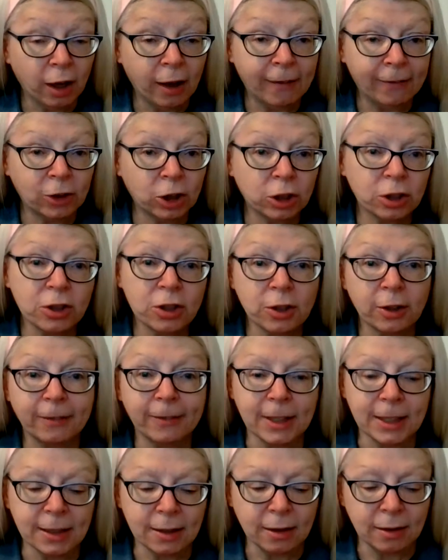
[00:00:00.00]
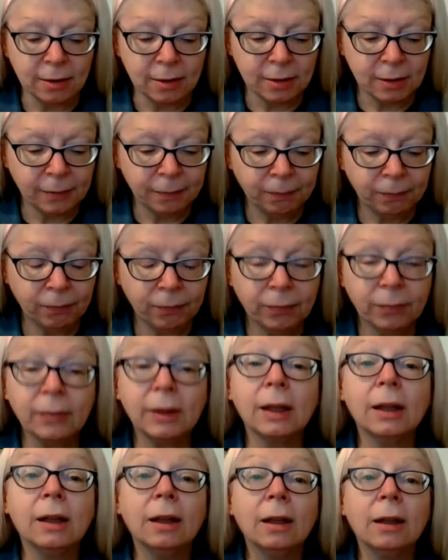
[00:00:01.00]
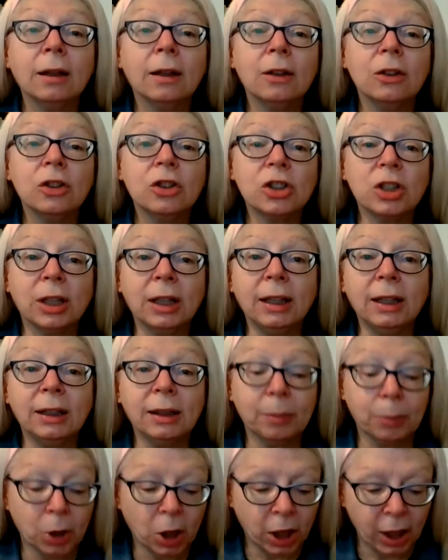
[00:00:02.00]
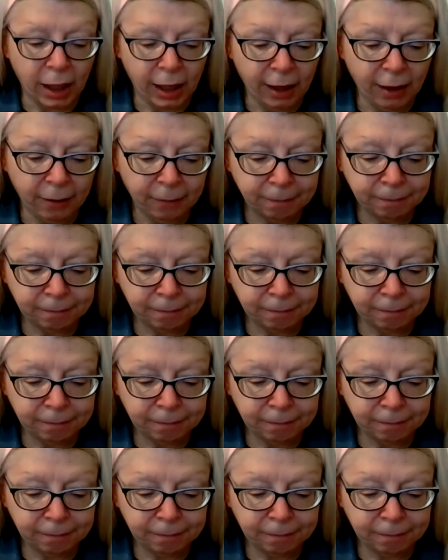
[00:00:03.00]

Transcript: of her services. She departed.